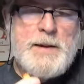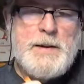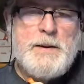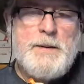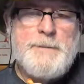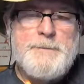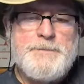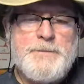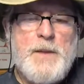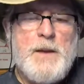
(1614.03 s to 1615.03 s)
and
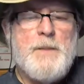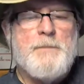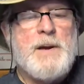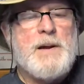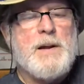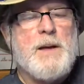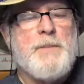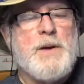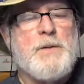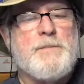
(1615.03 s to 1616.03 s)
made it a
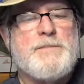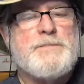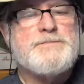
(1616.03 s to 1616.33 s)
lot better.